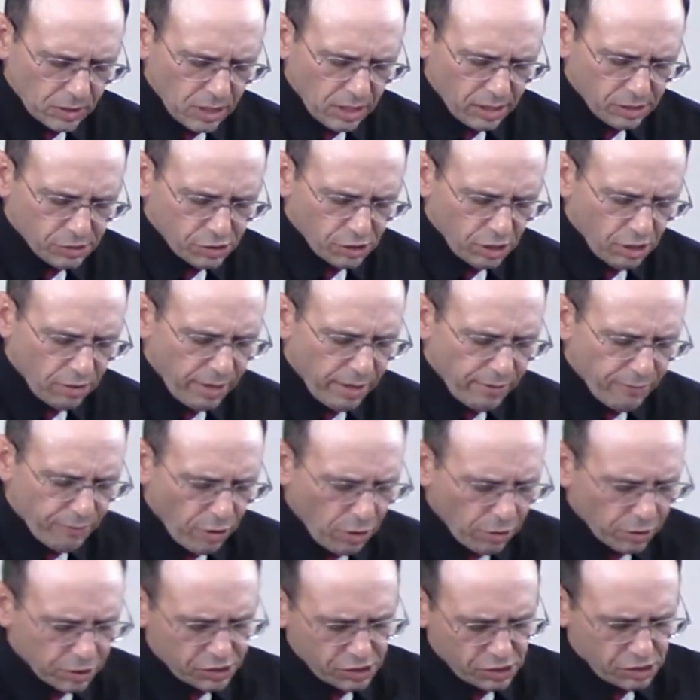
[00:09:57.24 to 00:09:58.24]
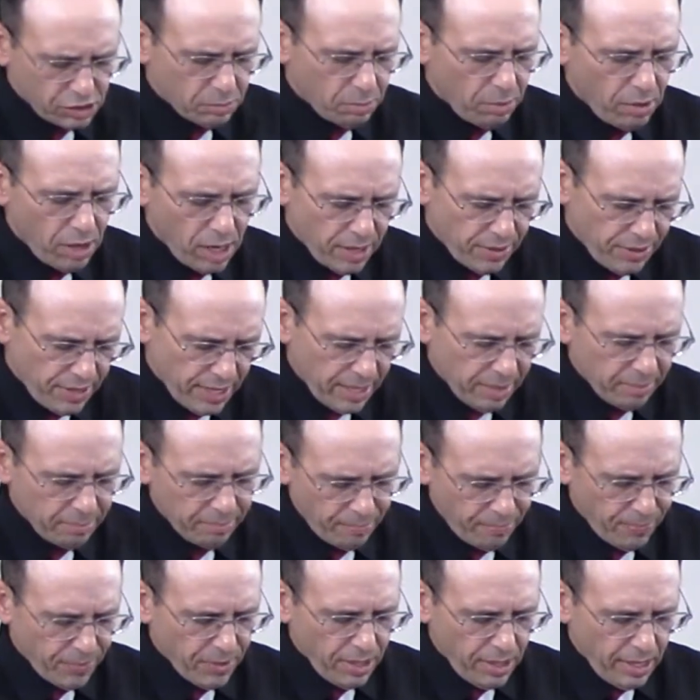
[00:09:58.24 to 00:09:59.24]
So he focuses upon them,
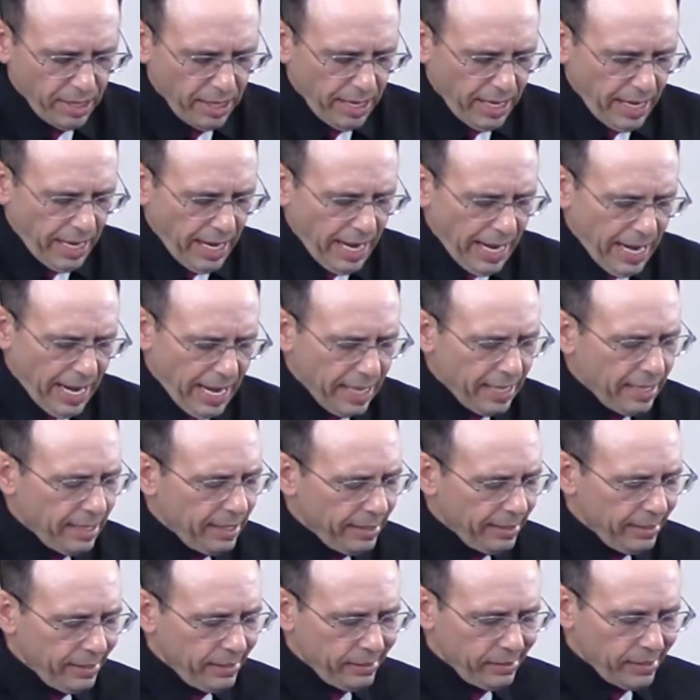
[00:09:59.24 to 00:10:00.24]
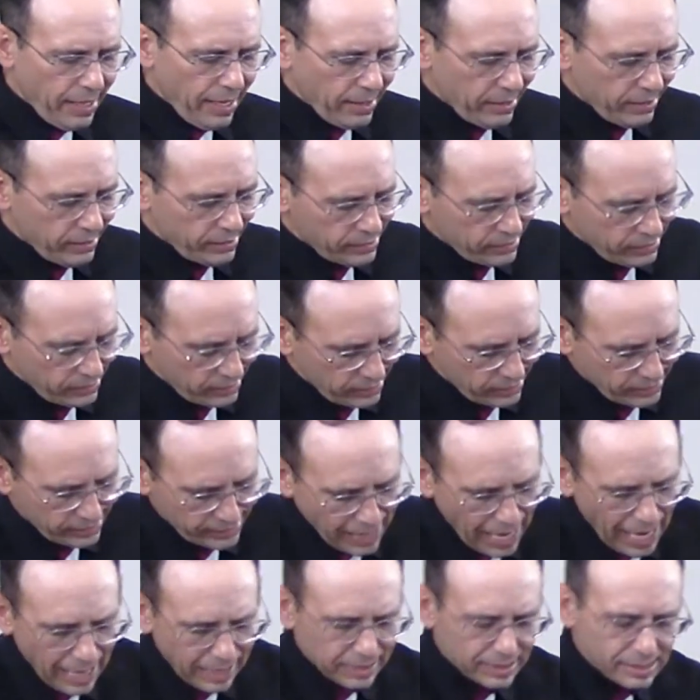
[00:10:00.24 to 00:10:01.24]
and
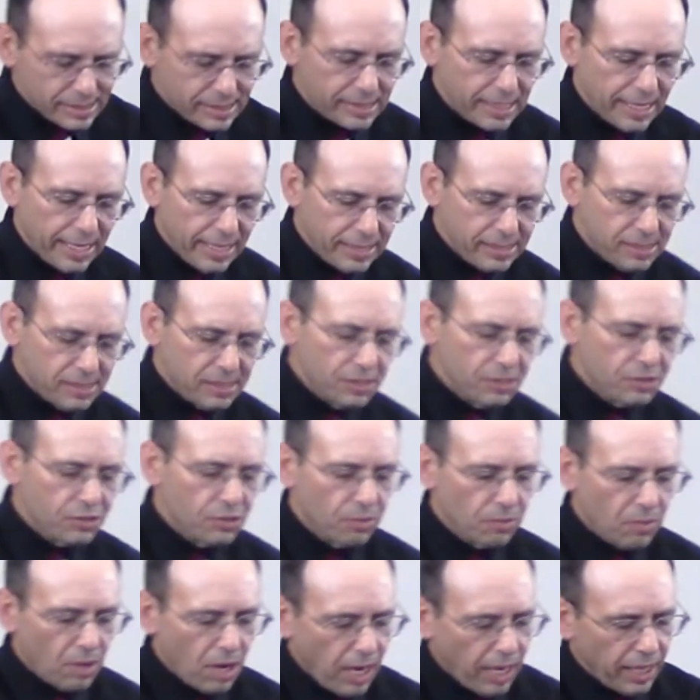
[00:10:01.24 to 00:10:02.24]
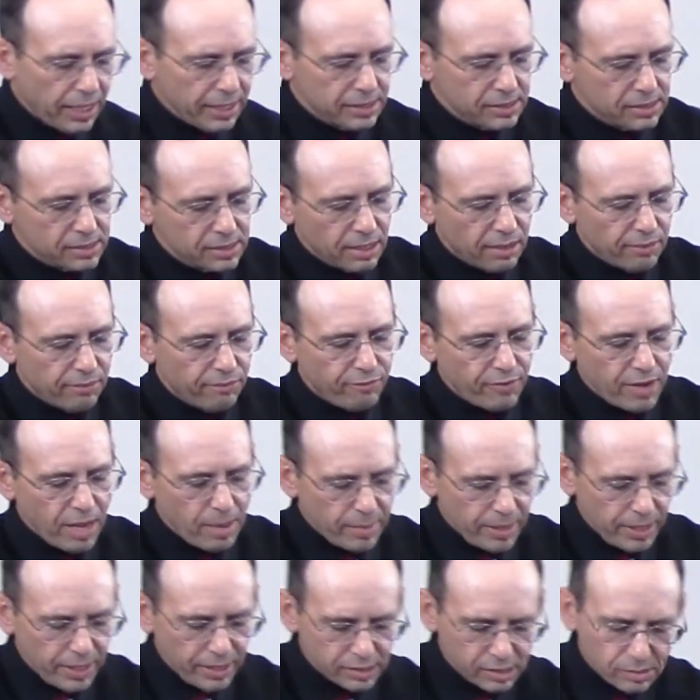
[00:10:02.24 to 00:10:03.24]
sad to say, since the rise of
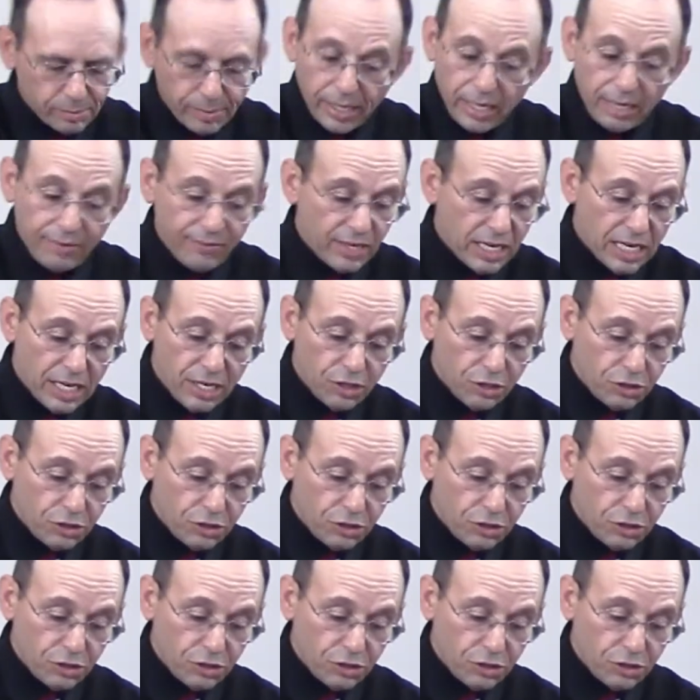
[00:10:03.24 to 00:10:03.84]
feminism, and even in the